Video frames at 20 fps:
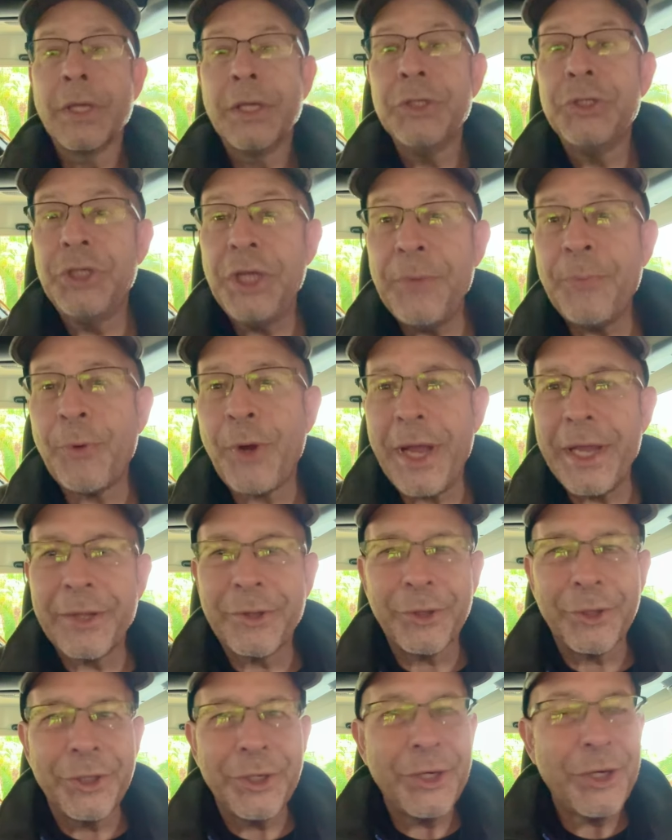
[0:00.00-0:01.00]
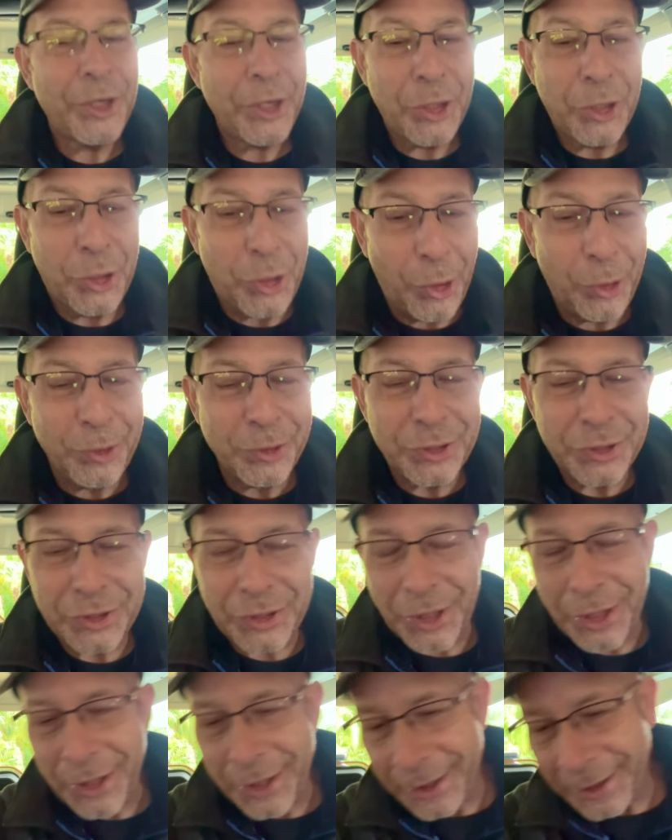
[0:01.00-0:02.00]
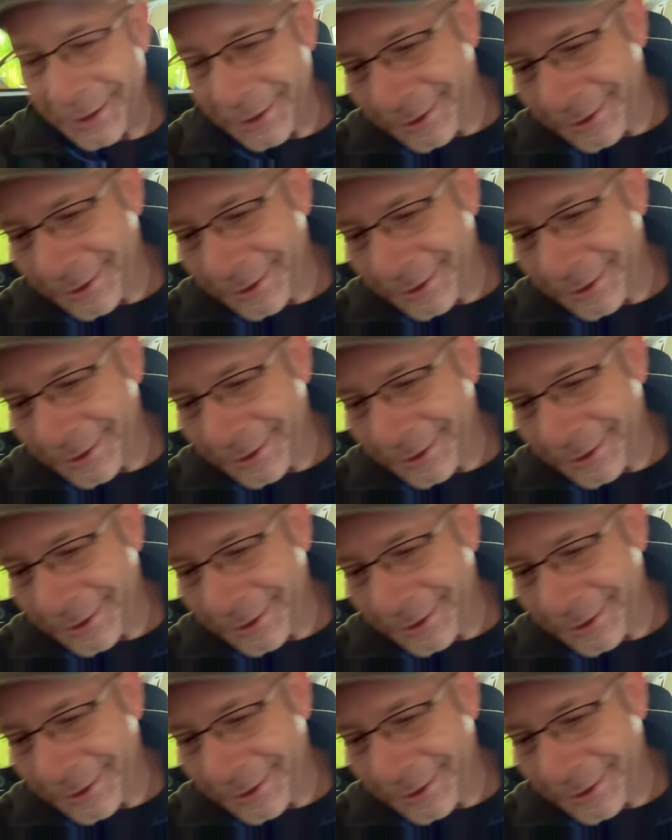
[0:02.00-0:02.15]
Jeep Wrangler cold start.